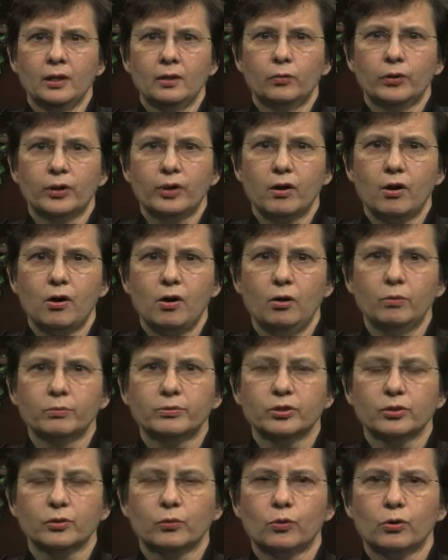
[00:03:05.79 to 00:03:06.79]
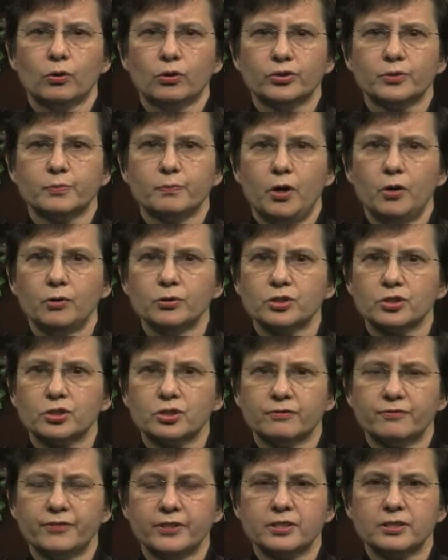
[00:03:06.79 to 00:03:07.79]
We are home to the world's most
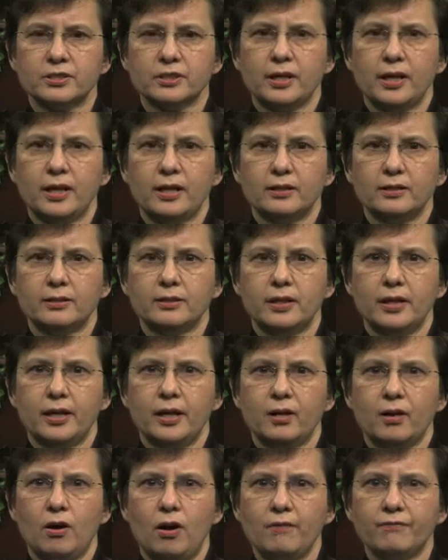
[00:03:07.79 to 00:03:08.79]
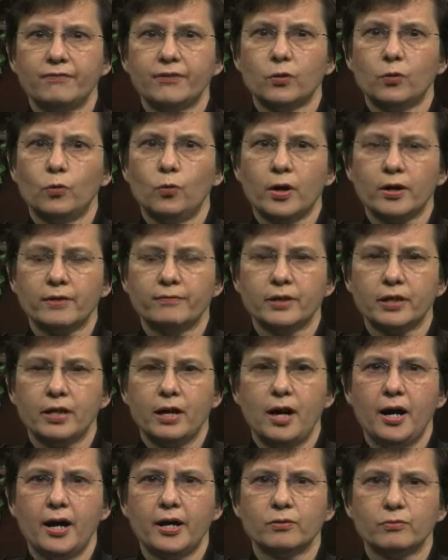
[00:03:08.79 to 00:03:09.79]
sophisticated and often
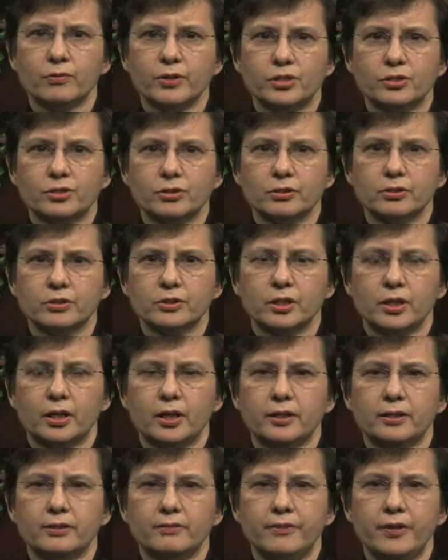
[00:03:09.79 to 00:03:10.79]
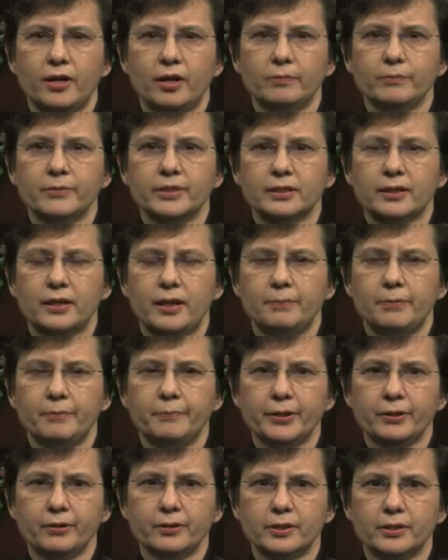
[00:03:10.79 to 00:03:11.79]
one-of-a-kind research and development
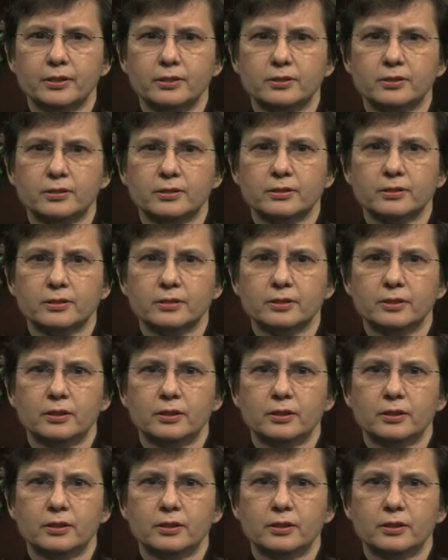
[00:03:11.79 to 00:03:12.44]
capabilities.